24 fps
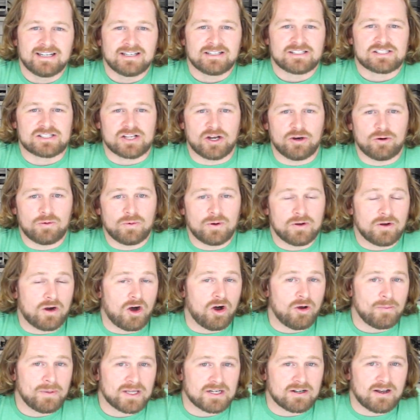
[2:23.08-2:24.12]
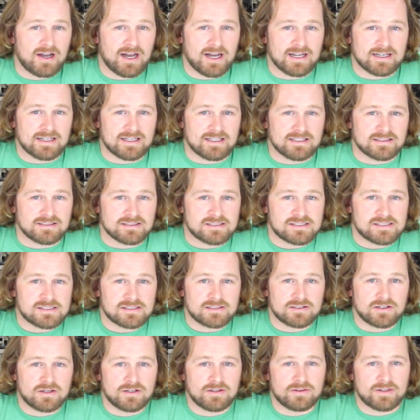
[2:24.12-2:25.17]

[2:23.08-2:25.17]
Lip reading: So all-metal hot ends